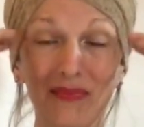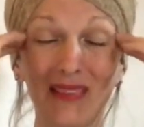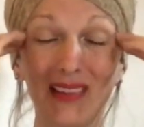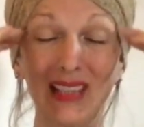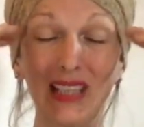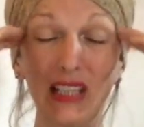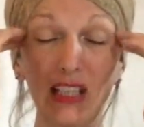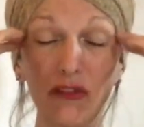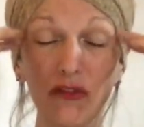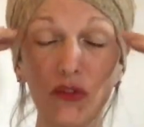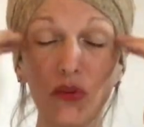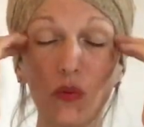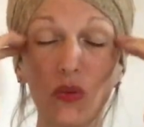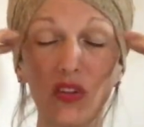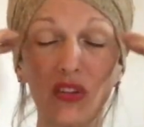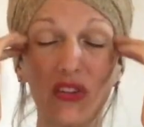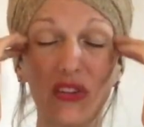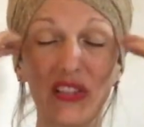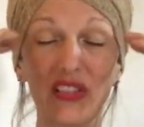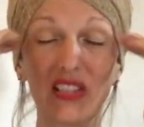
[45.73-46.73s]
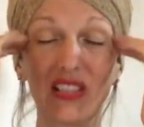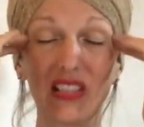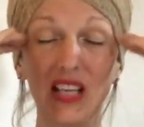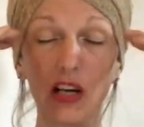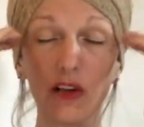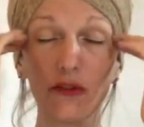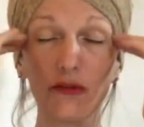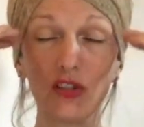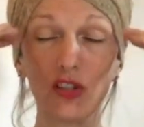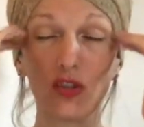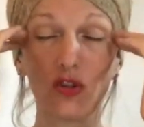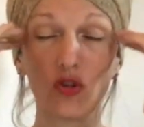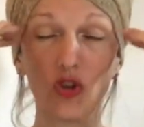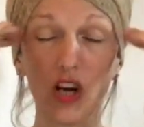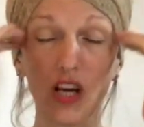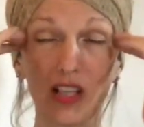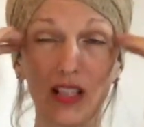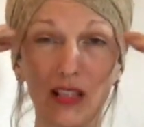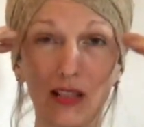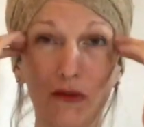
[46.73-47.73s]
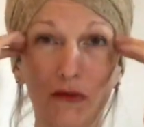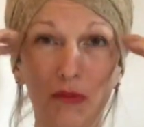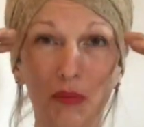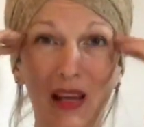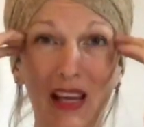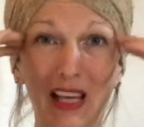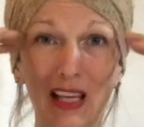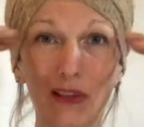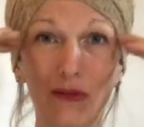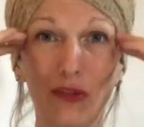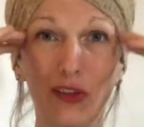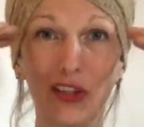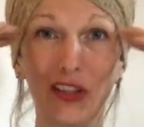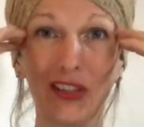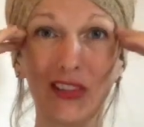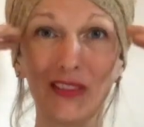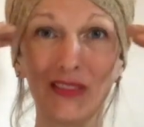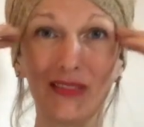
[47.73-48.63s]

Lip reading: even with this self-destructive behavior.